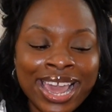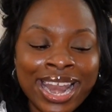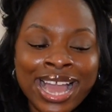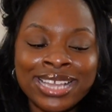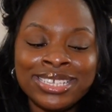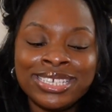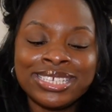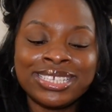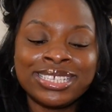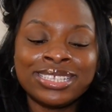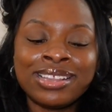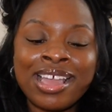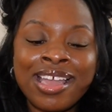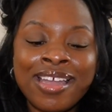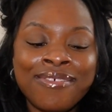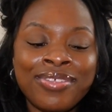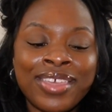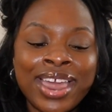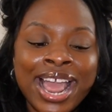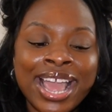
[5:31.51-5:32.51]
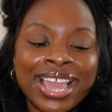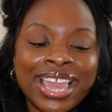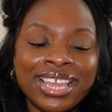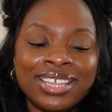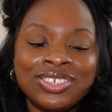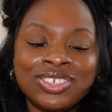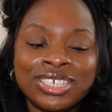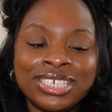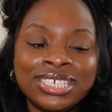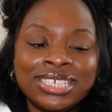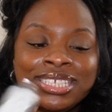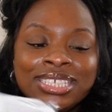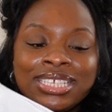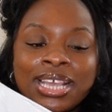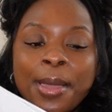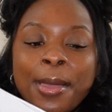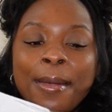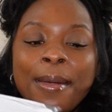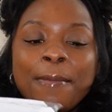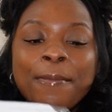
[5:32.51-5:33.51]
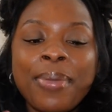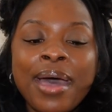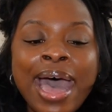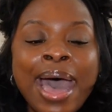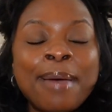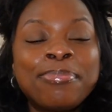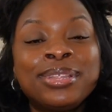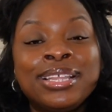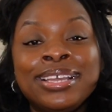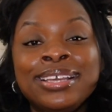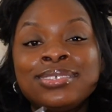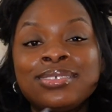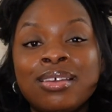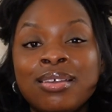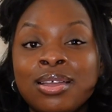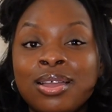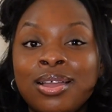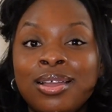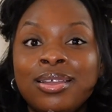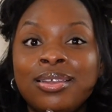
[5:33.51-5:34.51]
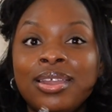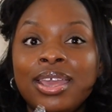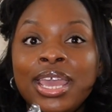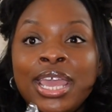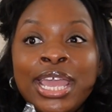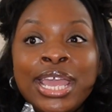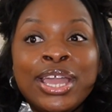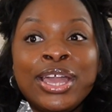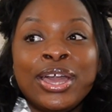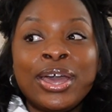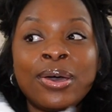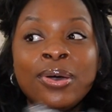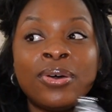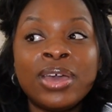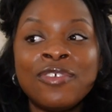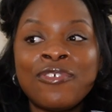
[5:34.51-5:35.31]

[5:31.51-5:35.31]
And I just love that I can just pop these on and go.